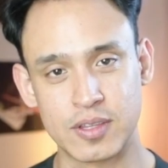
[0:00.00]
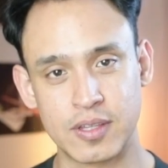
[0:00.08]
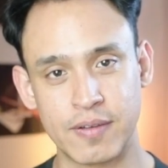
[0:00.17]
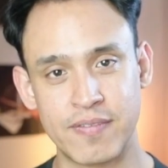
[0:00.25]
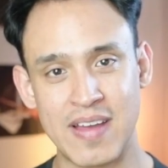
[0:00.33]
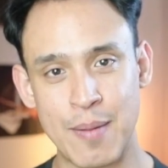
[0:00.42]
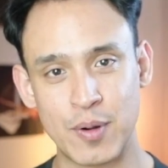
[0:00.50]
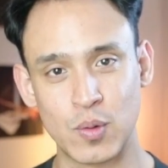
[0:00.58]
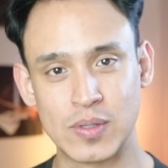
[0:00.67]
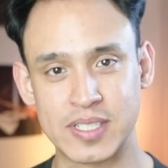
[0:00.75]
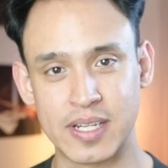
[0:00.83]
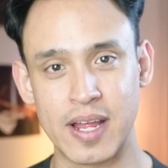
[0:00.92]
the fabric
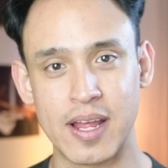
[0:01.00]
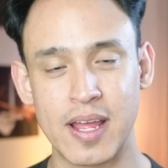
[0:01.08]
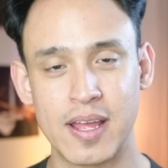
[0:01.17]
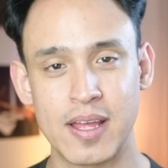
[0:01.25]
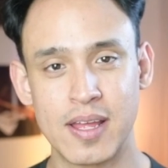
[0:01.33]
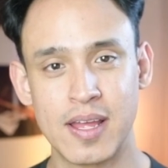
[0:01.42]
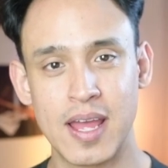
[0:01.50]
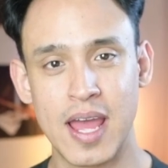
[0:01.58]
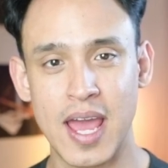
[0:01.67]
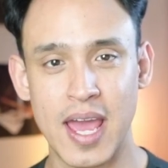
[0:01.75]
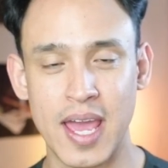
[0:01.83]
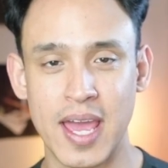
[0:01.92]
was going to
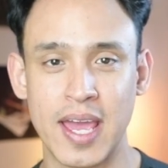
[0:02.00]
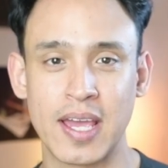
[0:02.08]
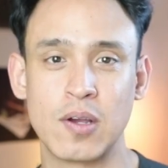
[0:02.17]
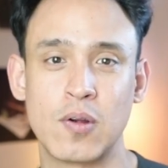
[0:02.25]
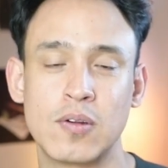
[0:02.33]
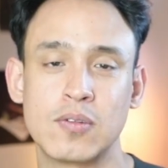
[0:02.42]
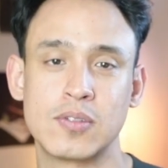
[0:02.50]
hang or